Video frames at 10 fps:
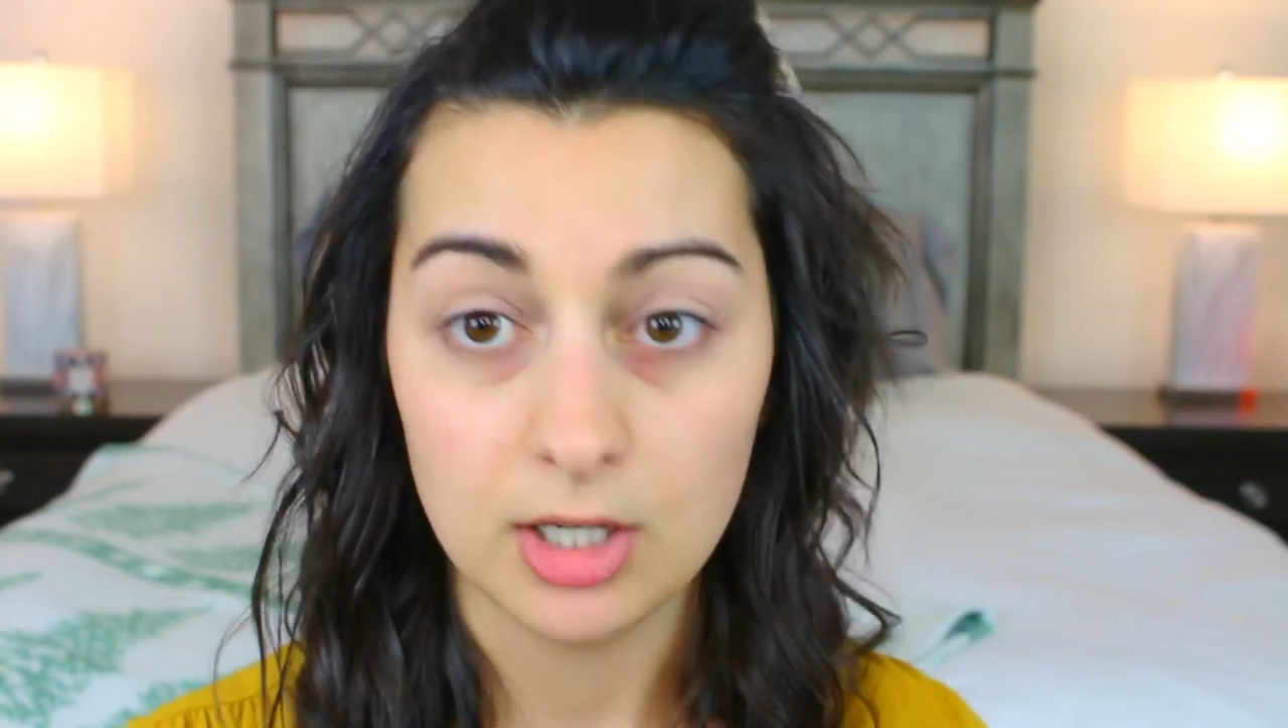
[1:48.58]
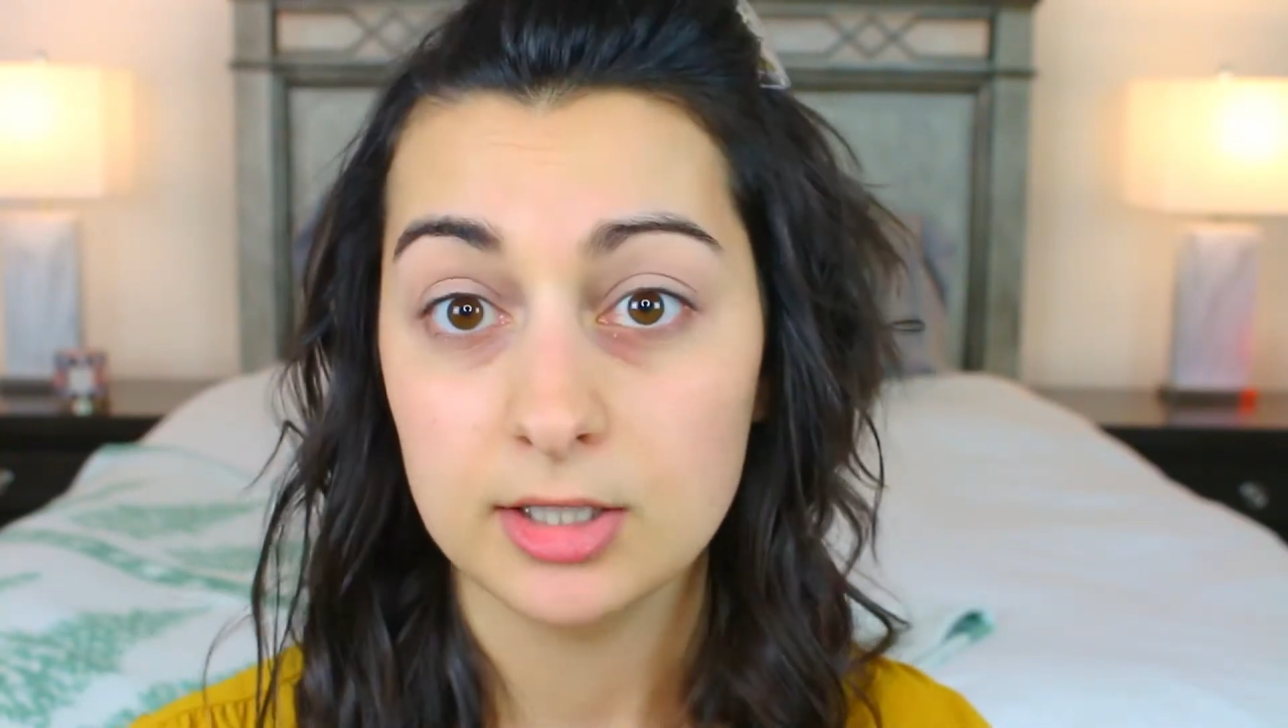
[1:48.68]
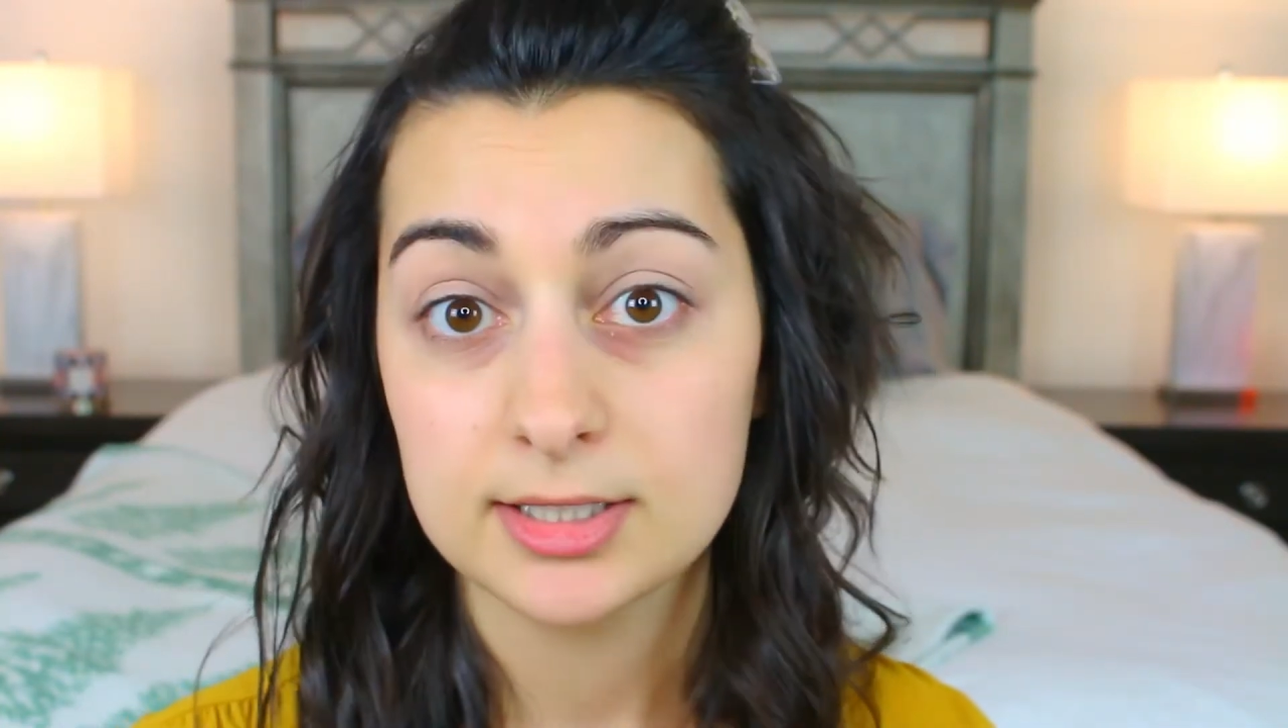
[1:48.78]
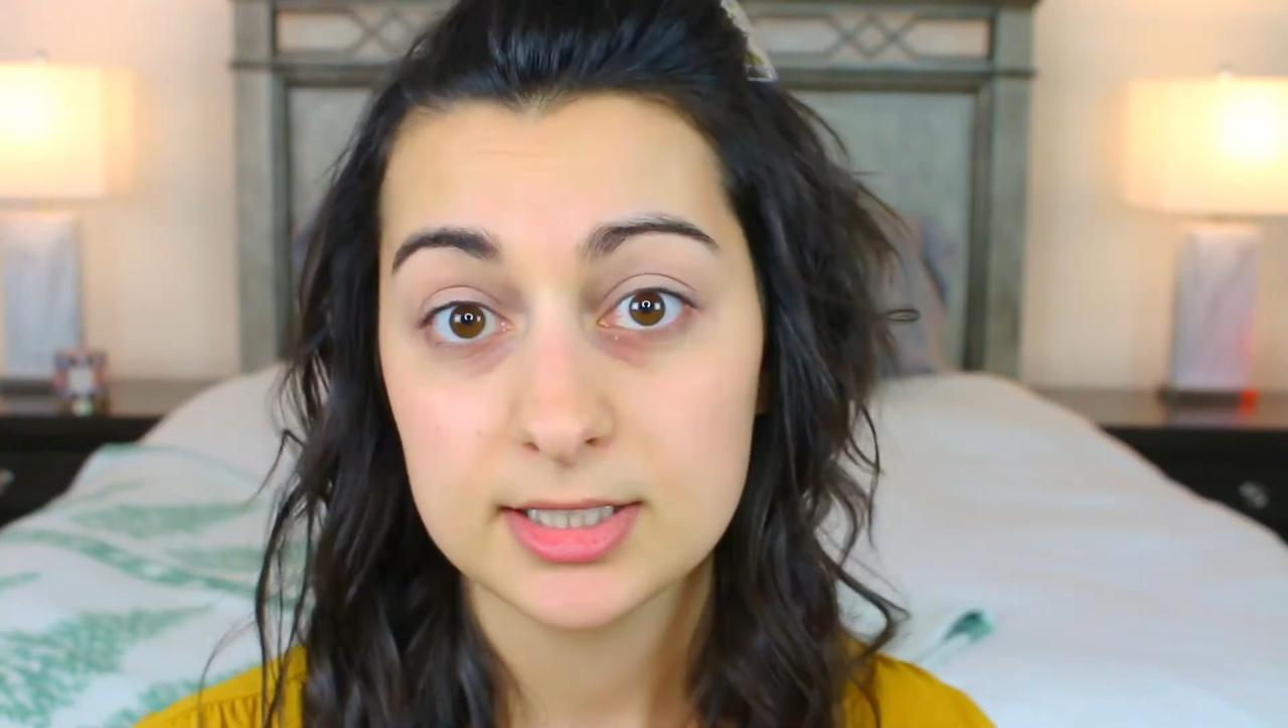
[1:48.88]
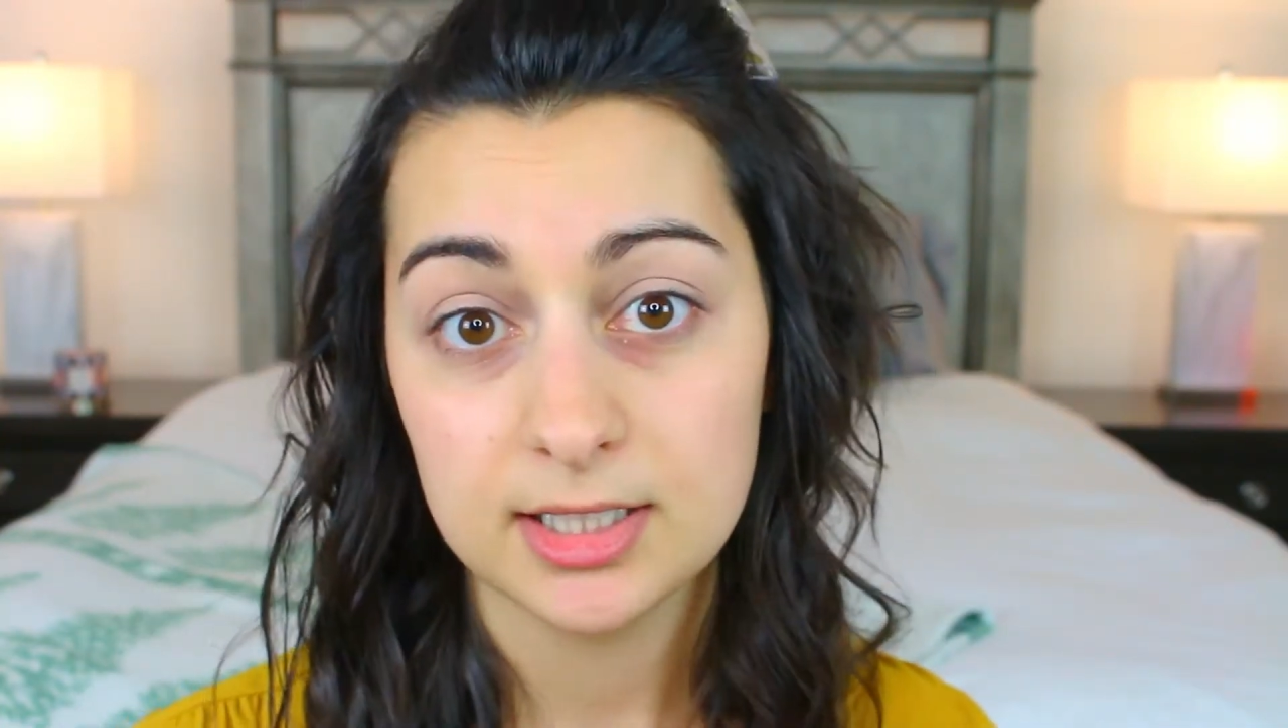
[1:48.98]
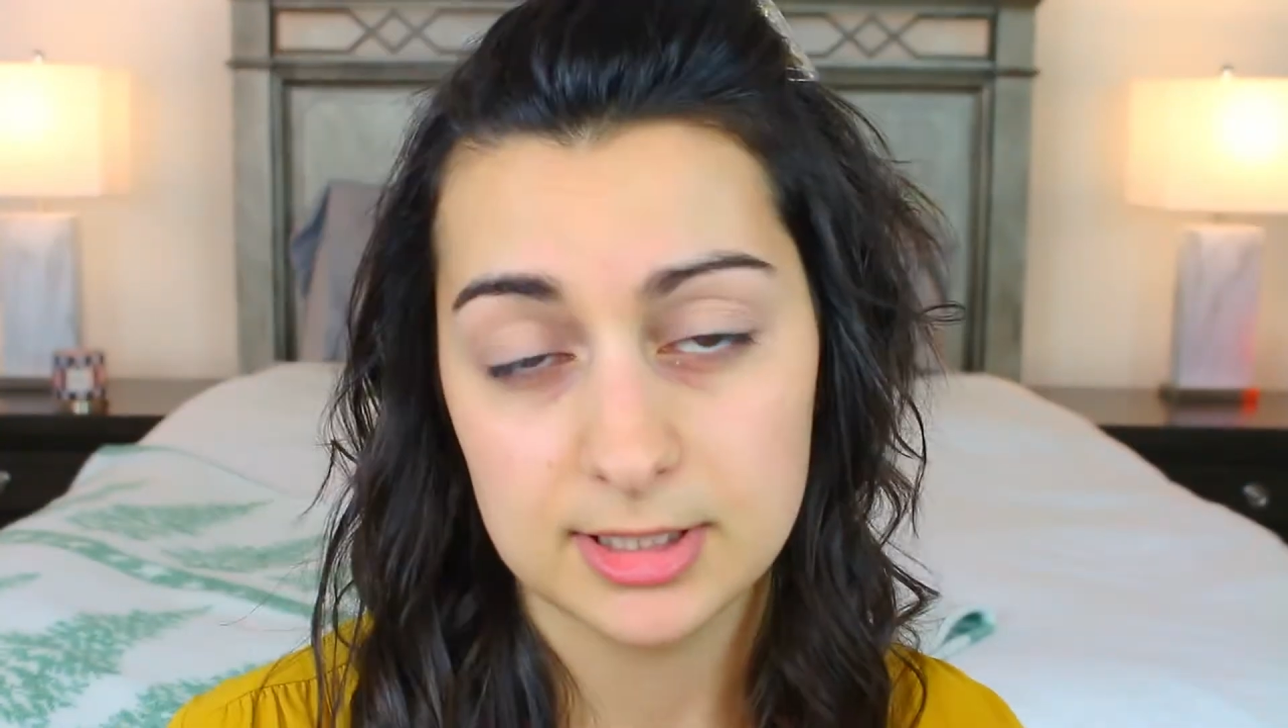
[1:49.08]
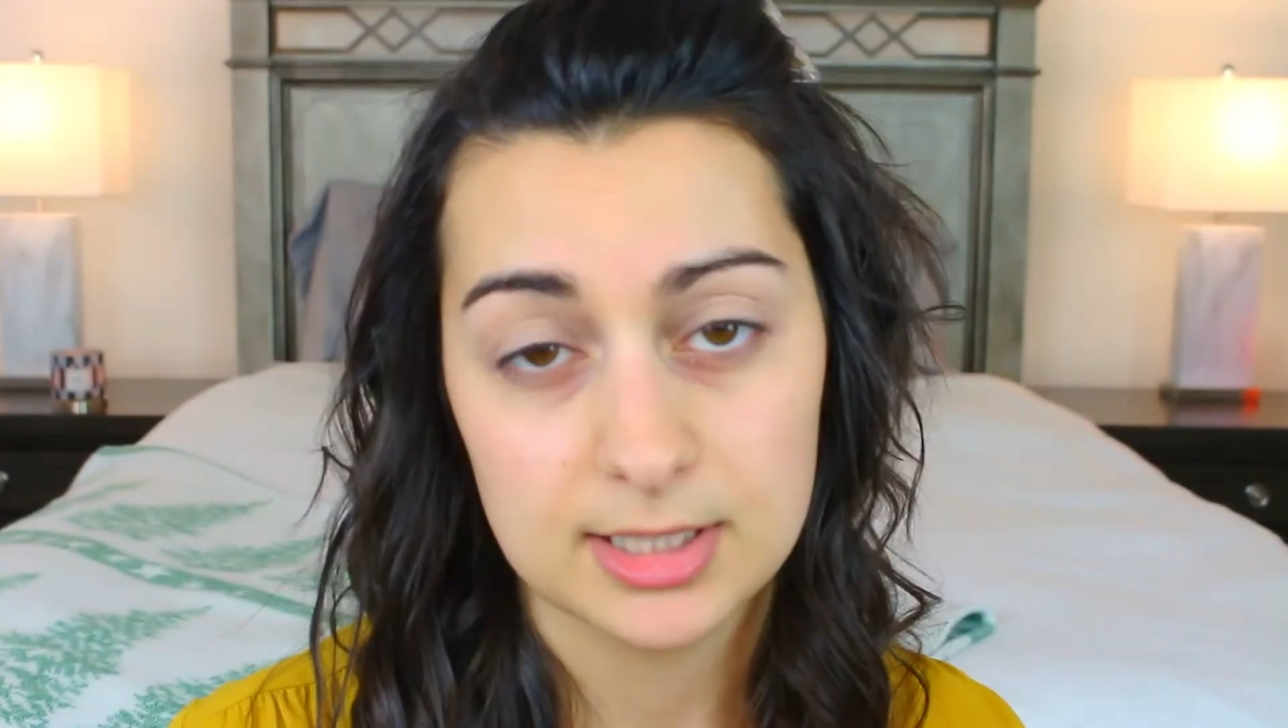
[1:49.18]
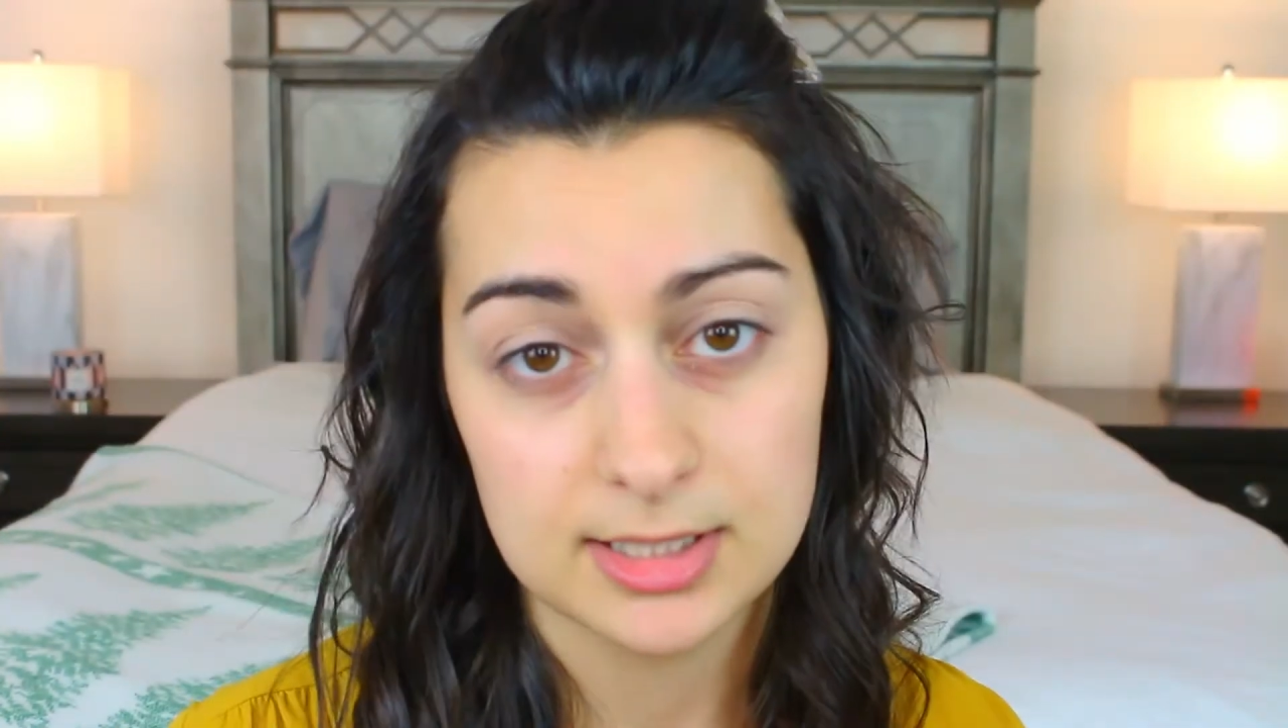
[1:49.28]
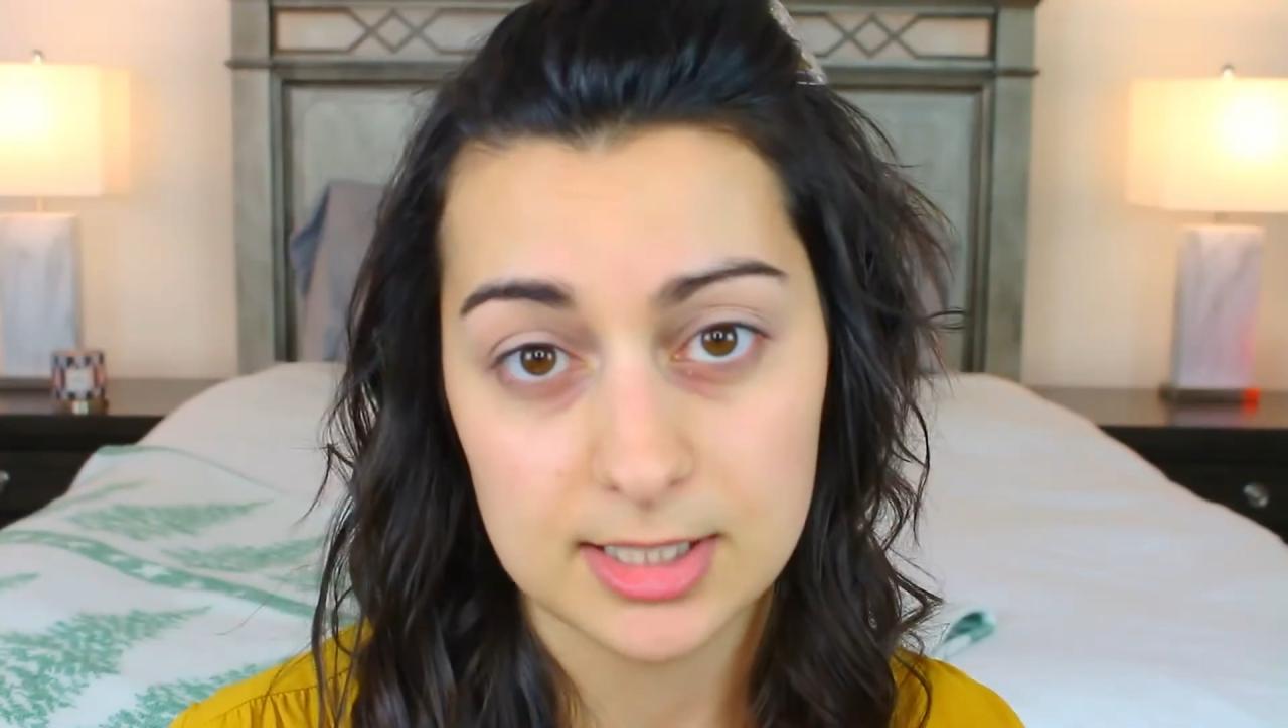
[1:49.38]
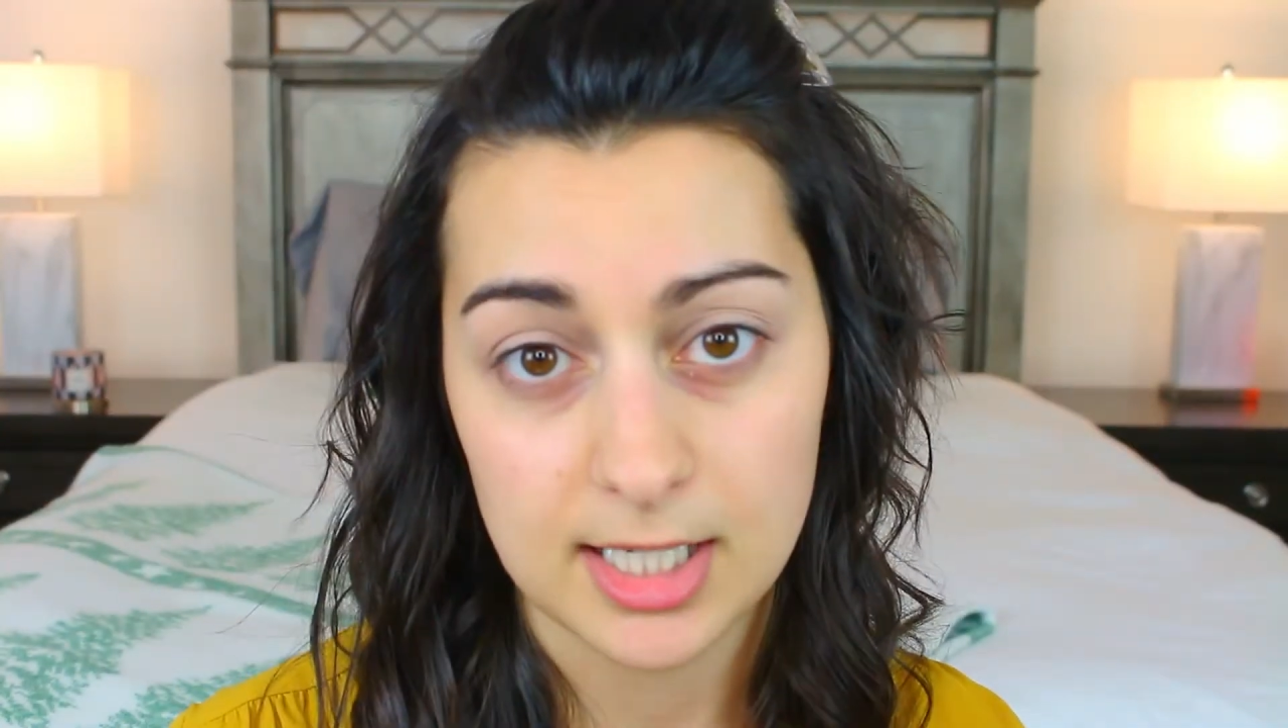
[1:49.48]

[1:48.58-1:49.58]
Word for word: Honestly, this is the